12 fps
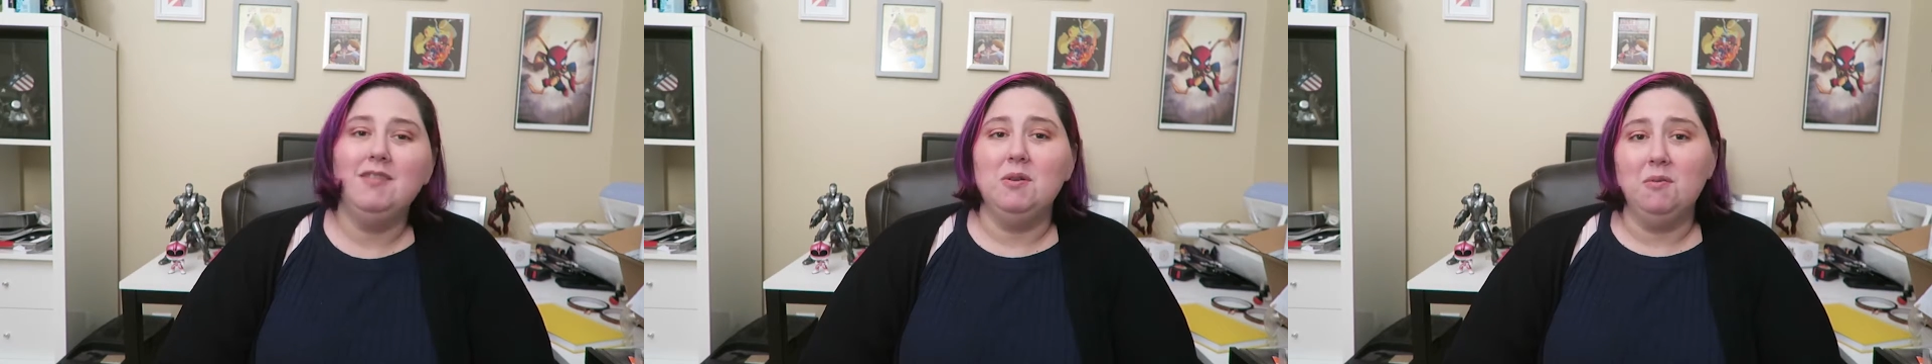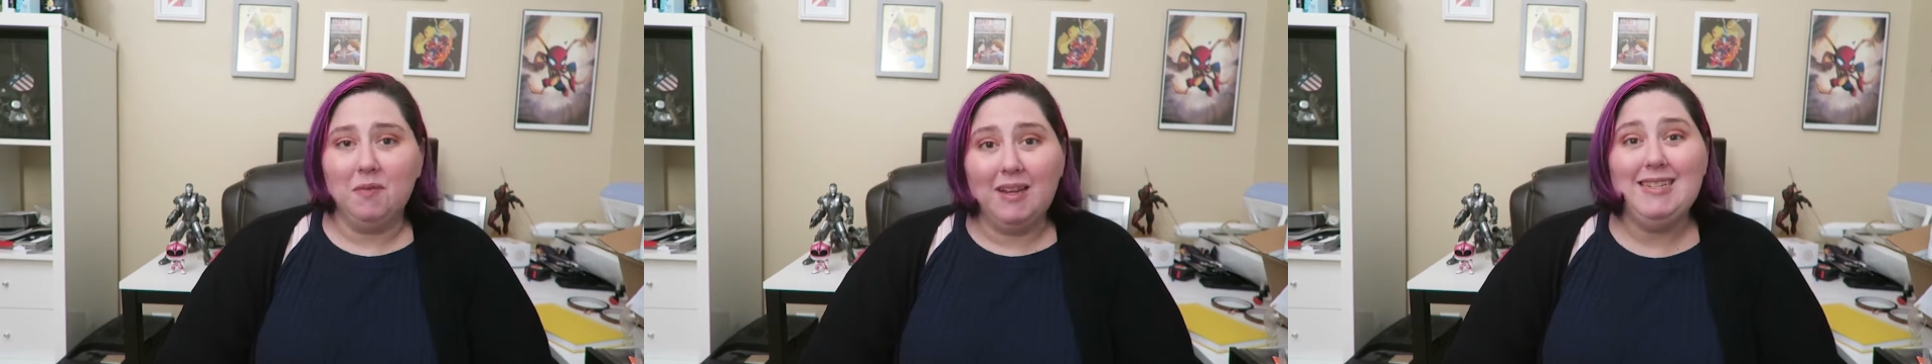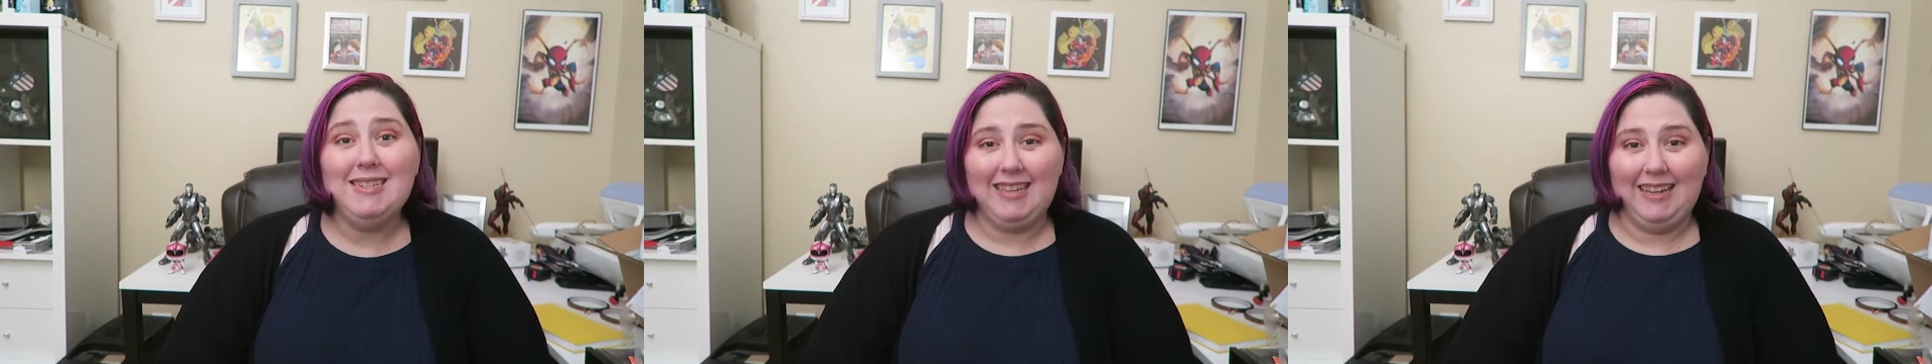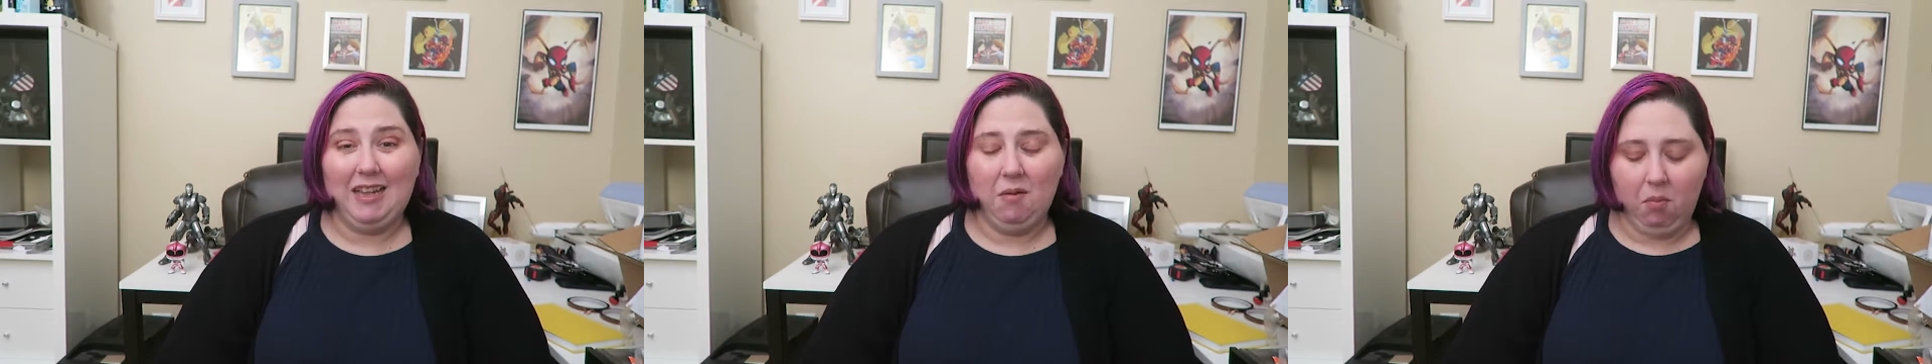so a
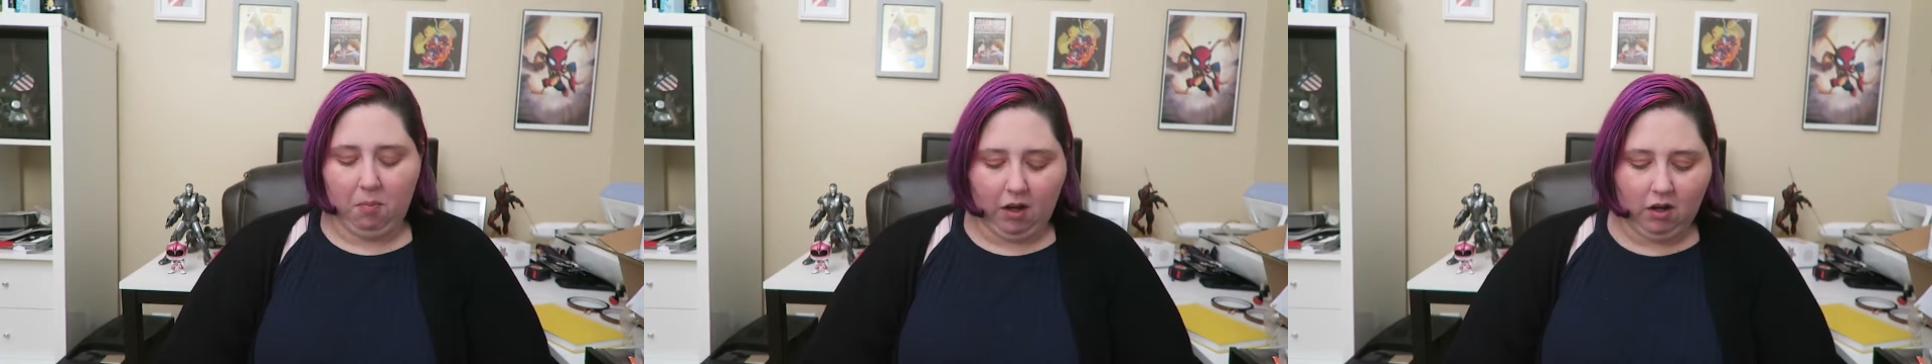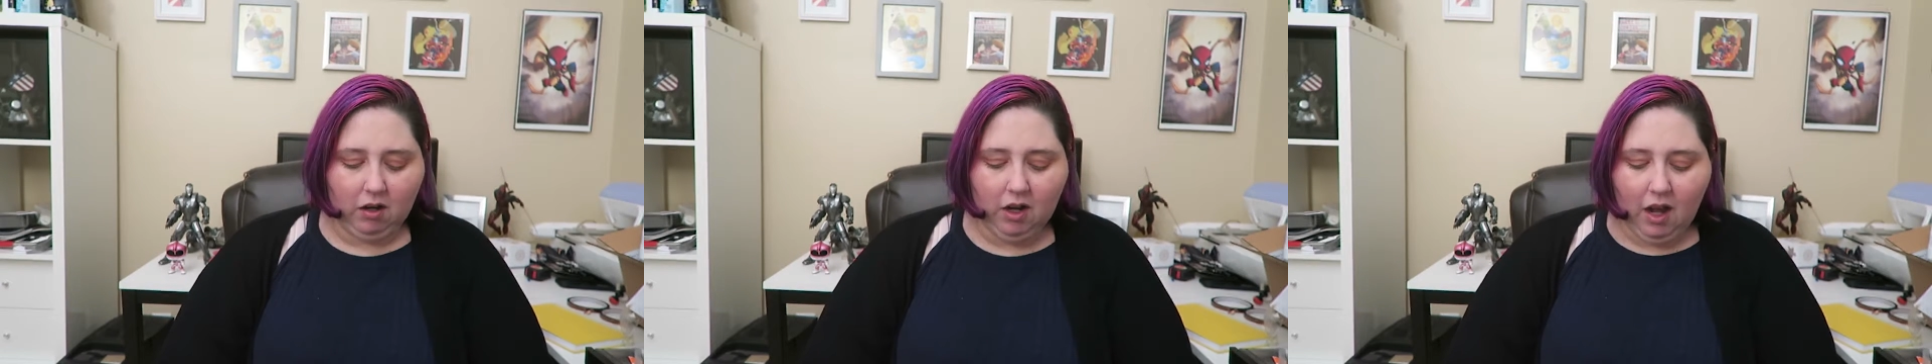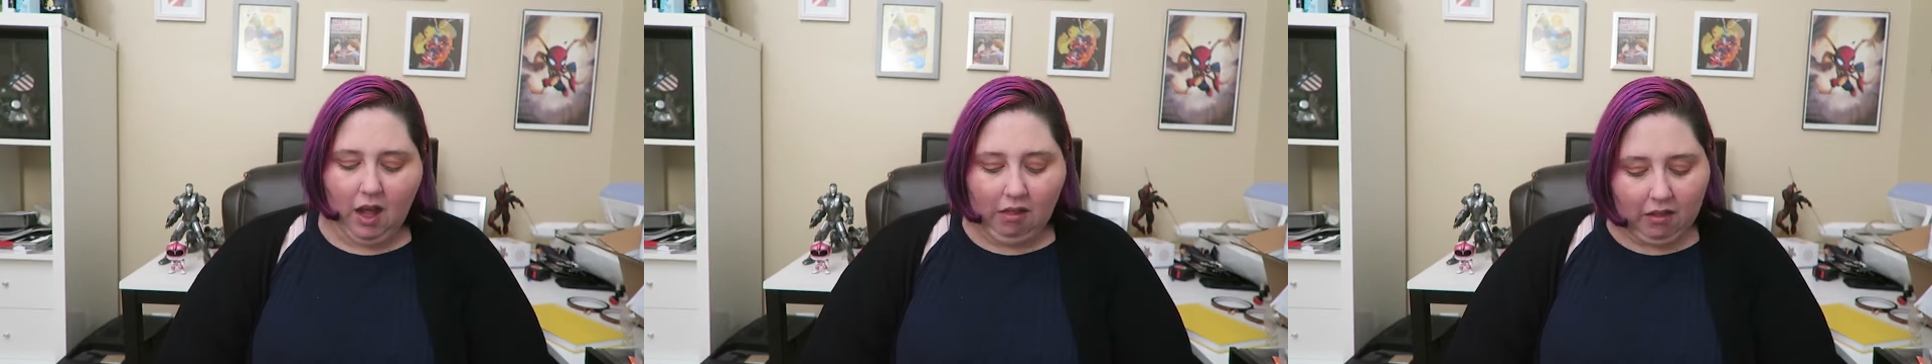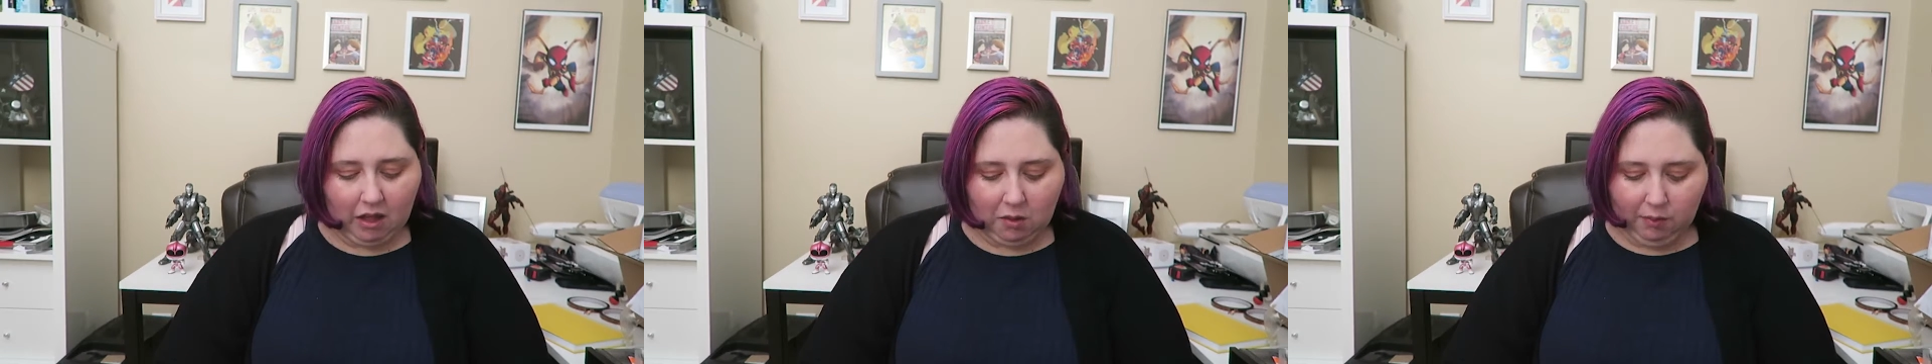decent clip of butter
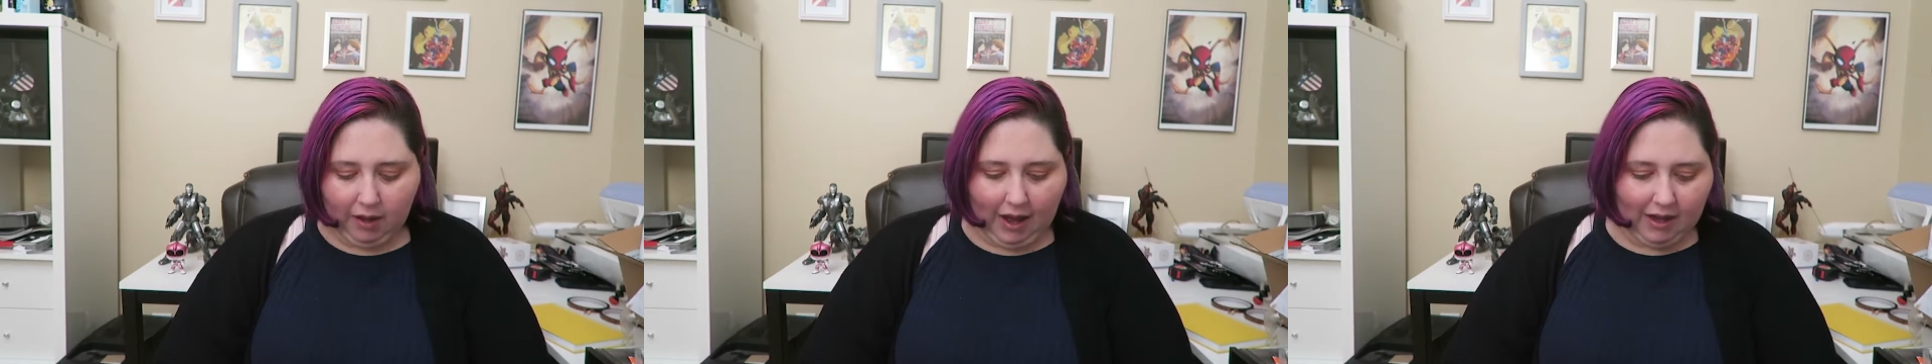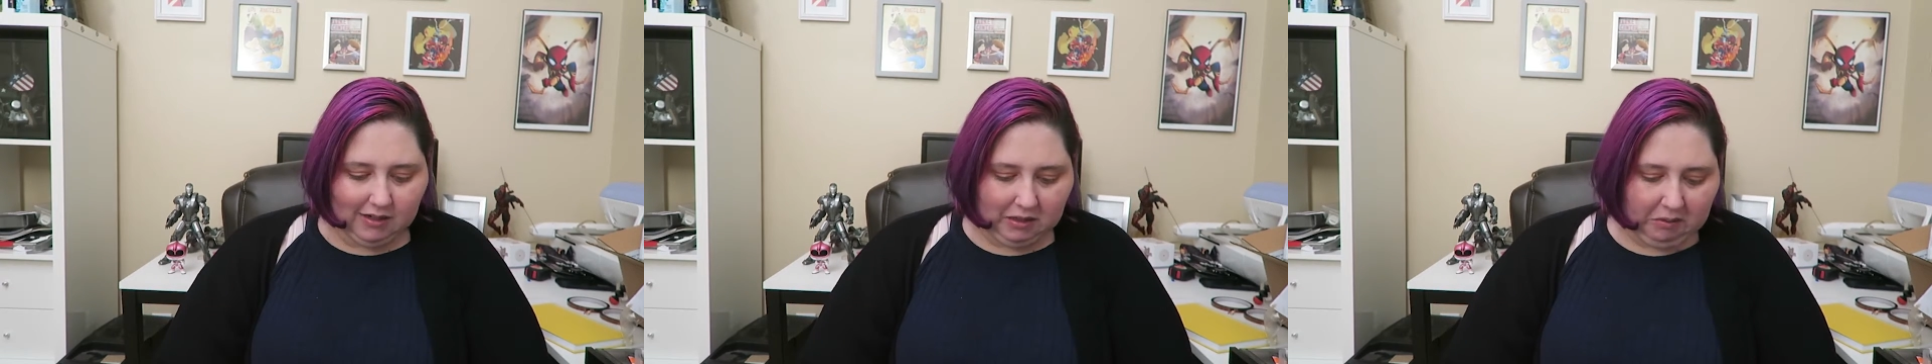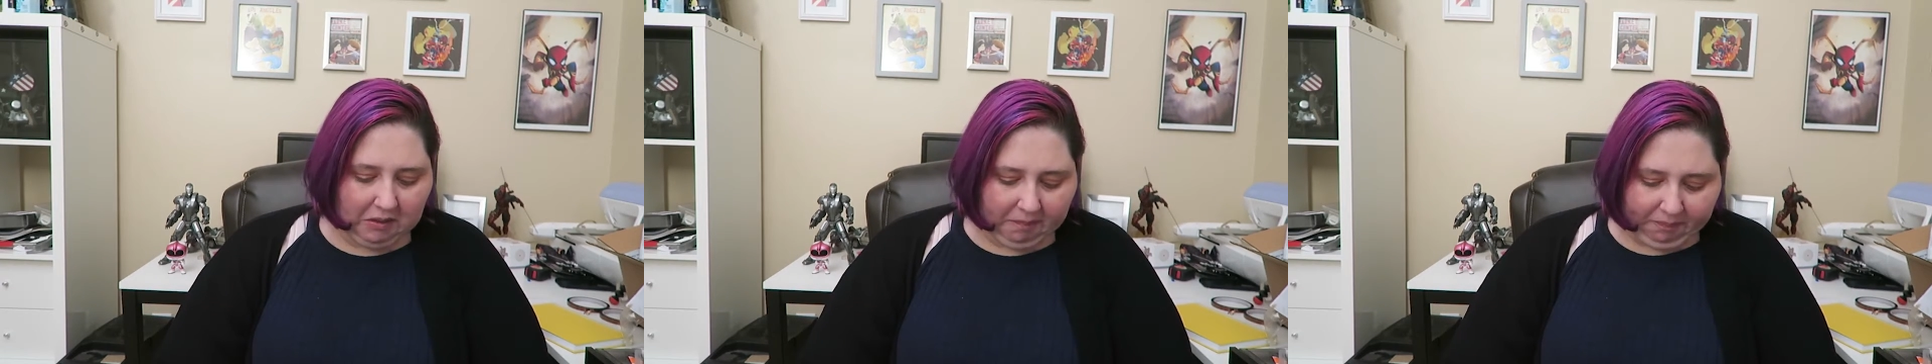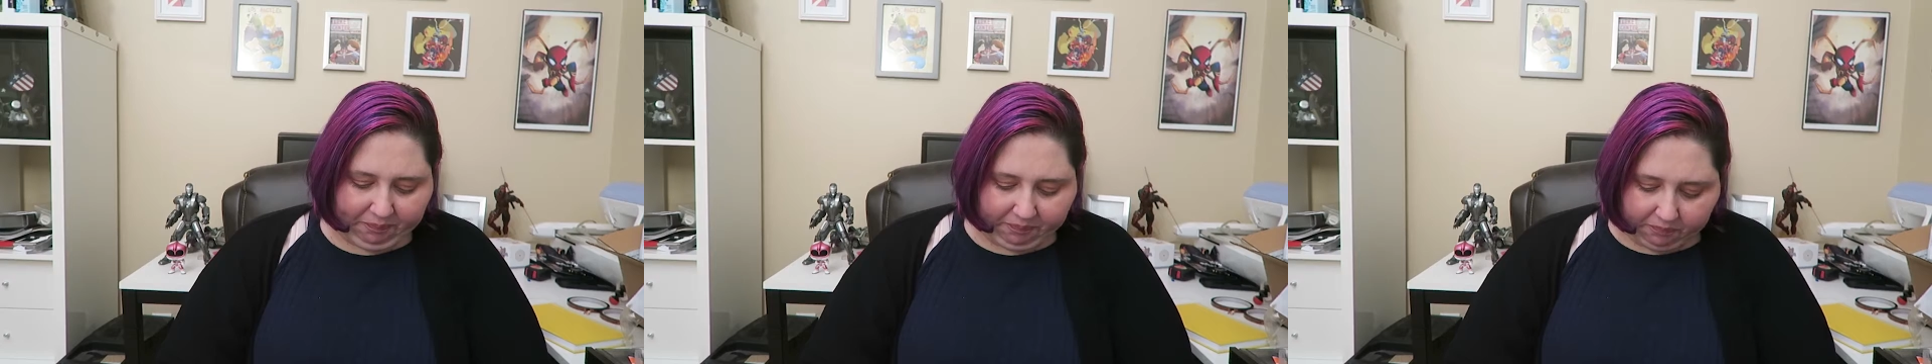that you will add to it.